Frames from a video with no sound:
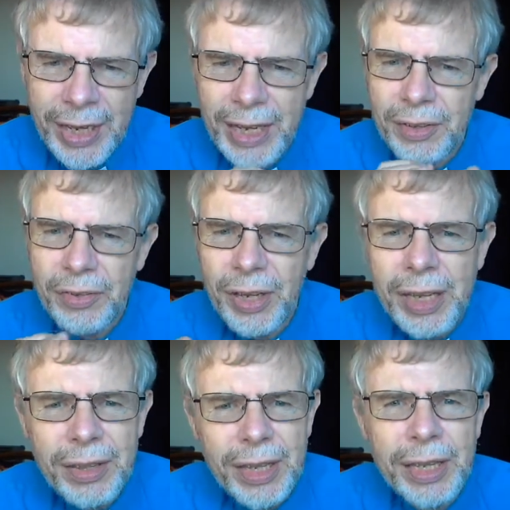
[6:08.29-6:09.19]
And the
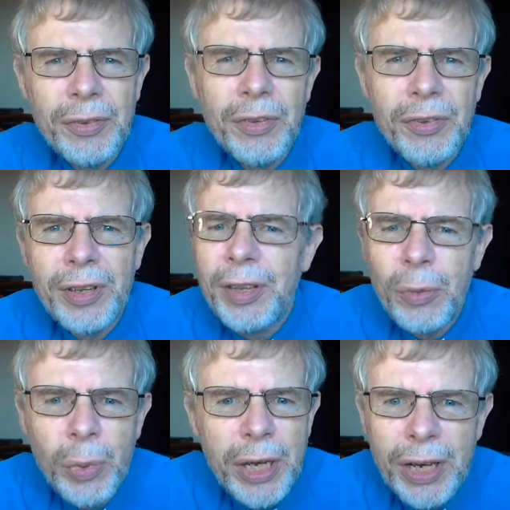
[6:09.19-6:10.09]
second thing is to see that
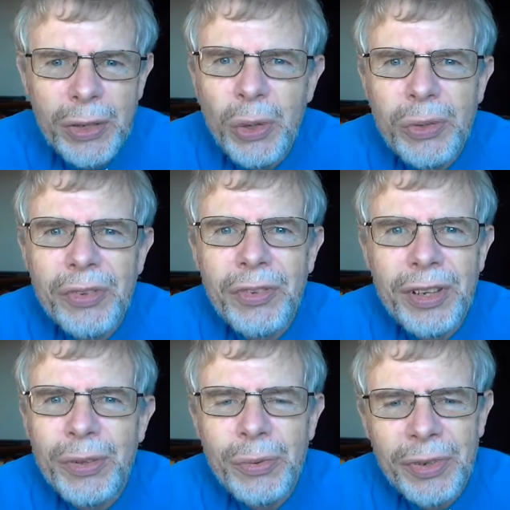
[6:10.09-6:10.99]
we are God's
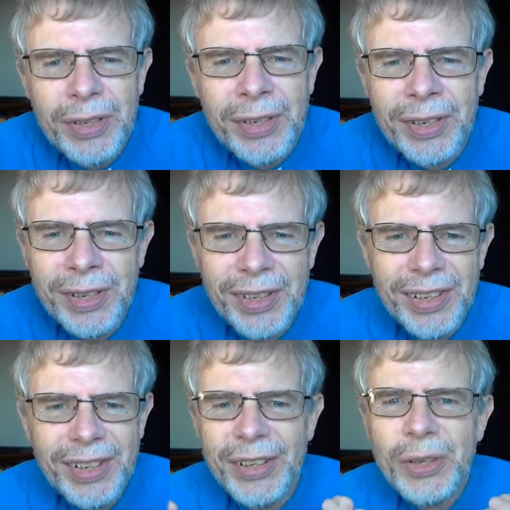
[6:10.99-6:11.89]
children,
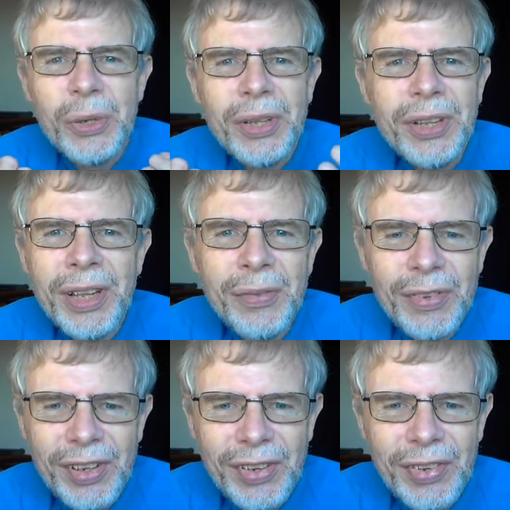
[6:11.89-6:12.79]
that God loves
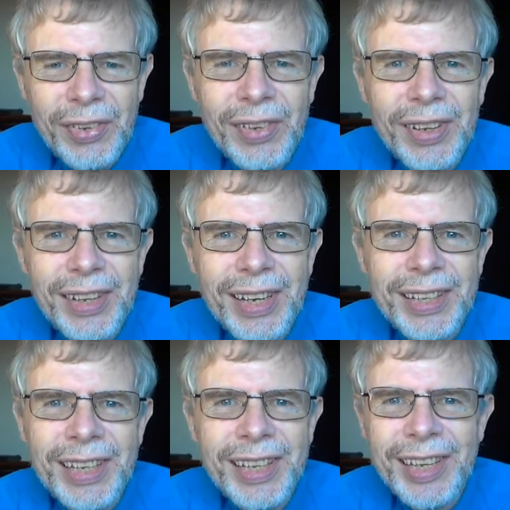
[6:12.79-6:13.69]
us, and
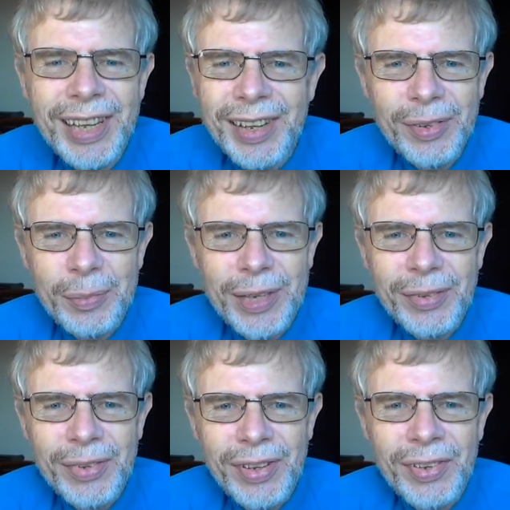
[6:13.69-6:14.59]
that He cares
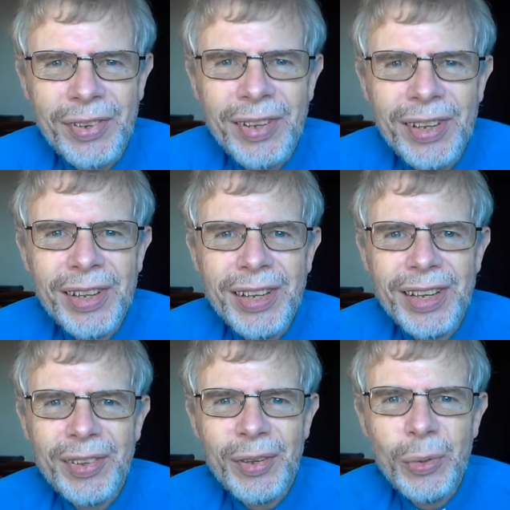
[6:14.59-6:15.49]
about us.
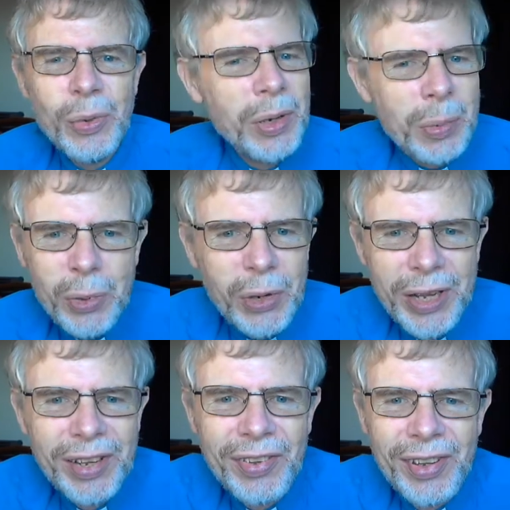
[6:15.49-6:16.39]
It's so
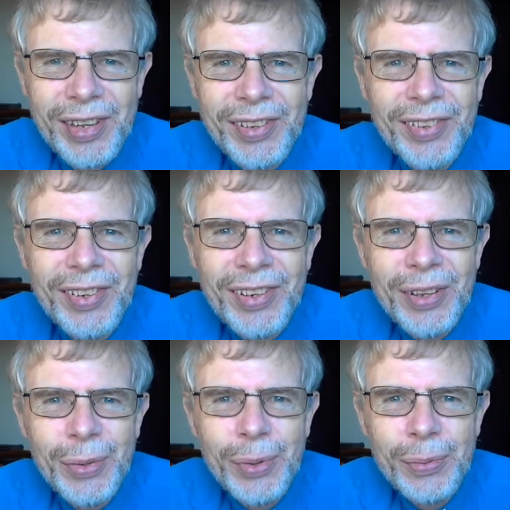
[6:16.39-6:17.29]
liberating to
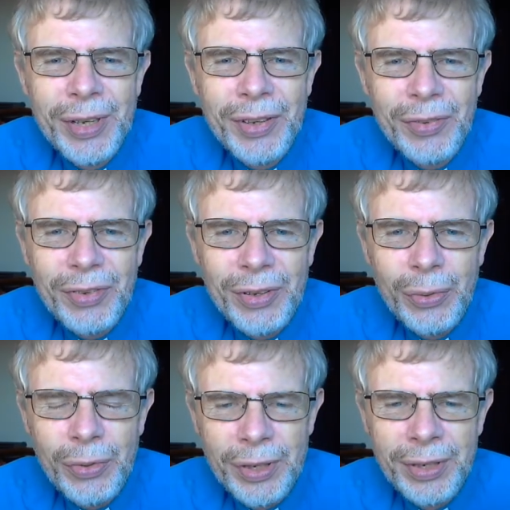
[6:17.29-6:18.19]
know that we're His
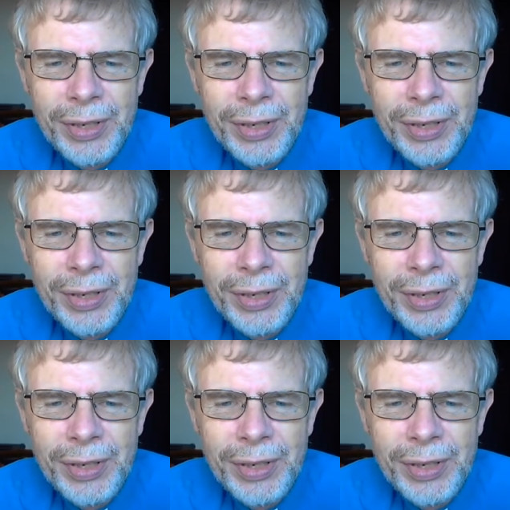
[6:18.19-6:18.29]
children.